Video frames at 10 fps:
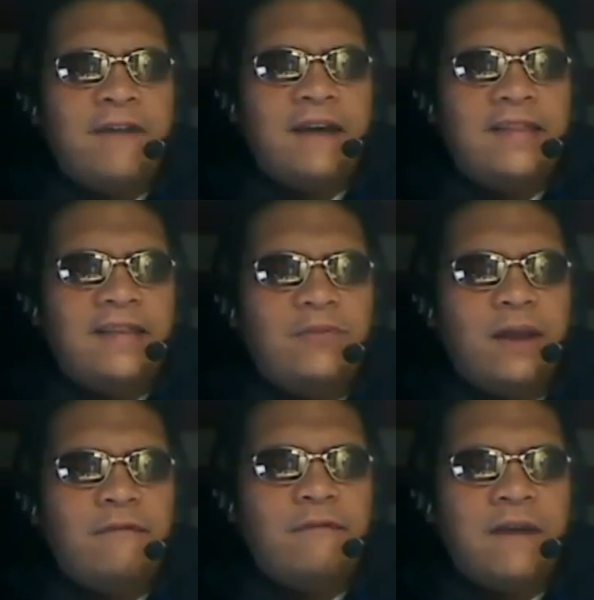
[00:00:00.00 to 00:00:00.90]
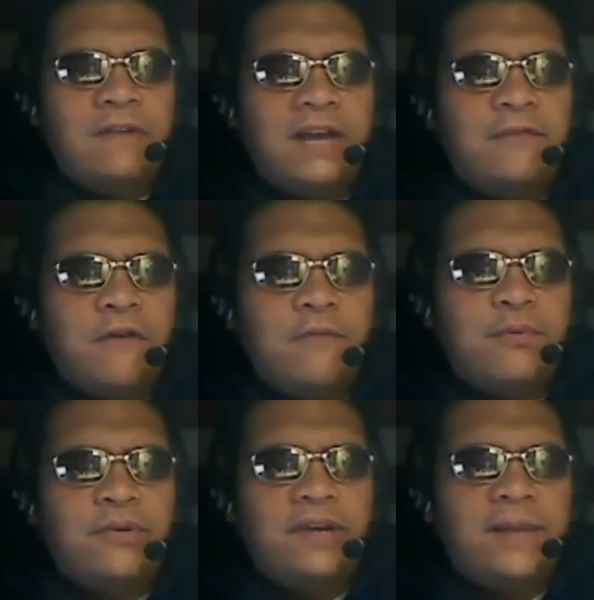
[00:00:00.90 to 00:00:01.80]
that's what I found kind of
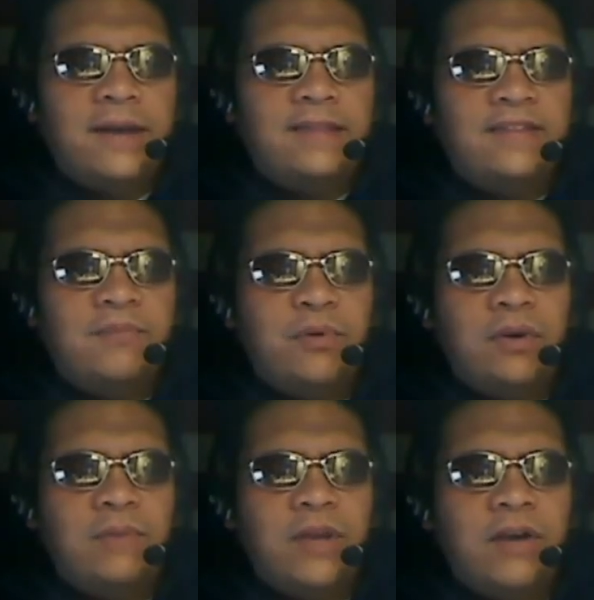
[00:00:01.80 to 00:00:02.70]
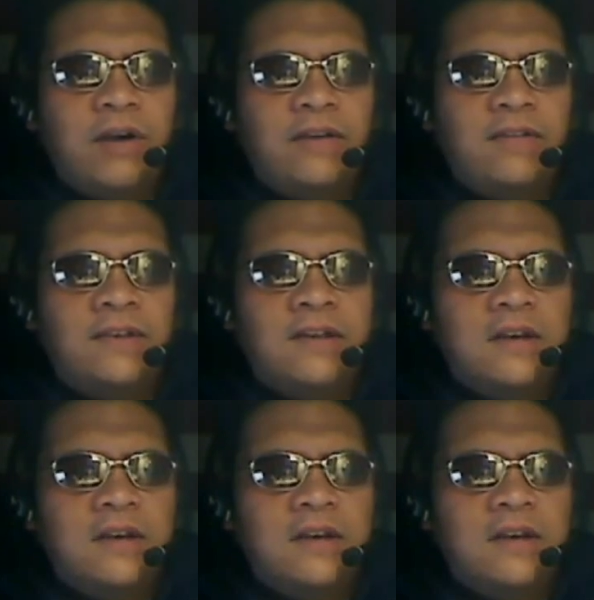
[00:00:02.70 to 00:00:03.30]
off-putting about this book, because